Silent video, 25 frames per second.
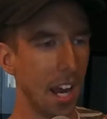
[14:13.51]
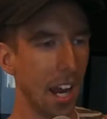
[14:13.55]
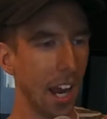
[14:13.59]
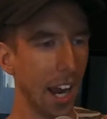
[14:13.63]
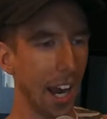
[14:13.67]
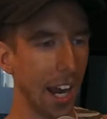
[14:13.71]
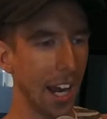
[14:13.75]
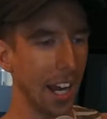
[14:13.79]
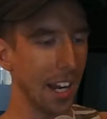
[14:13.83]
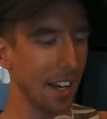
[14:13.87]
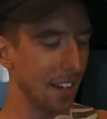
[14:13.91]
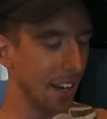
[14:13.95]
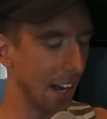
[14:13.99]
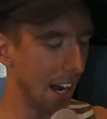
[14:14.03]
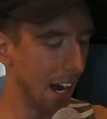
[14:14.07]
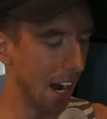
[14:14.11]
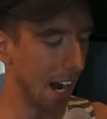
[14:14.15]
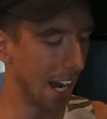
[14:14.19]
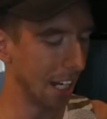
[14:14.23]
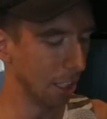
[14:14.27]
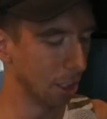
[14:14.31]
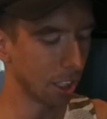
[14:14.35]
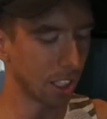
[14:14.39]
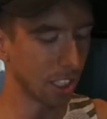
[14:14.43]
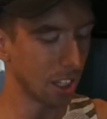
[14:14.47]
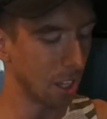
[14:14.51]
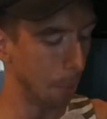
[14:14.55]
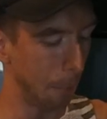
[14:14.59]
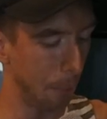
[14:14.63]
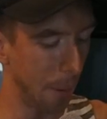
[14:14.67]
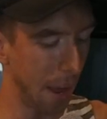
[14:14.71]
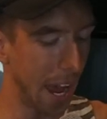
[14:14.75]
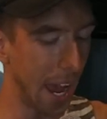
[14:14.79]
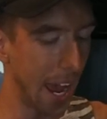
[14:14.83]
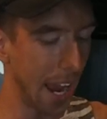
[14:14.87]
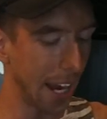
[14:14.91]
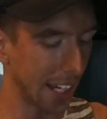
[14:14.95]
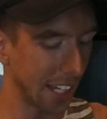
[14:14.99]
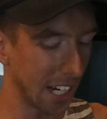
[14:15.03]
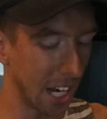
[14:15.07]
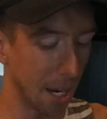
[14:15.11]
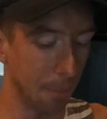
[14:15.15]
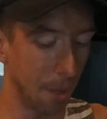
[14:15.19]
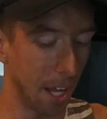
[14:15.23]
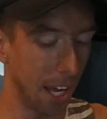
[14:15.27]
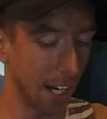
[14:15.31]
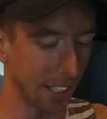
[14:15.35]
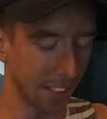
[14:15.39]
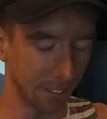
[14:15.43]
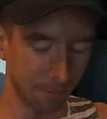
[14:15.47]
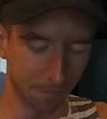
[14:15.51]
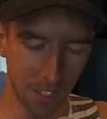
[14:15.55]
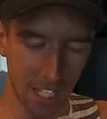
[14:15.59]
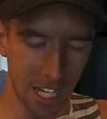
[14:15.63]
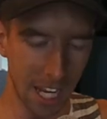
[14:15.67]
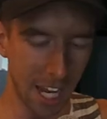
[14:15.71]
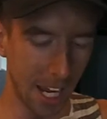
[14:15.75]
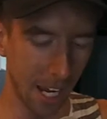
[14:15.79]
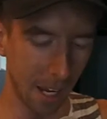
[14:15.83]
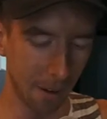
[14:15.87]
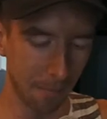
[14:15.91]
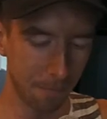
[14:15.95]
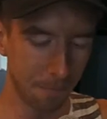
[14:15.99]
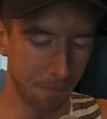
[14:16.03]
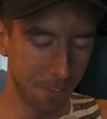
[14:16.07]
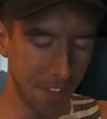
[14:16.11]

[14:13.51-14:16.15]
And uh, I look at the bag and I'm like, yeah,